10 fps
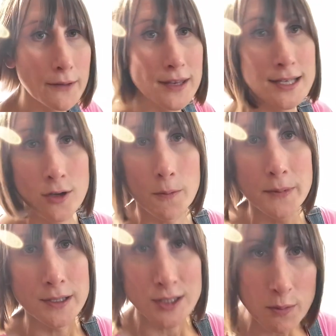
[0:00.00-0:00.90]
this copy
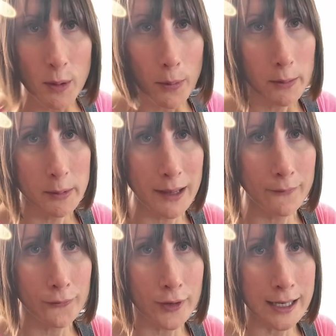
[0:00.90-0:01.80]
of Super Bomberman
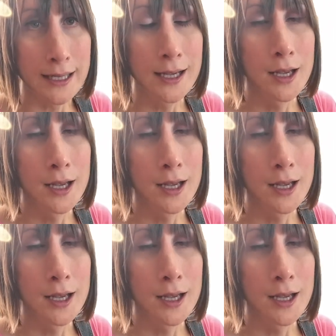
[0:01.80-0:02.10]
3,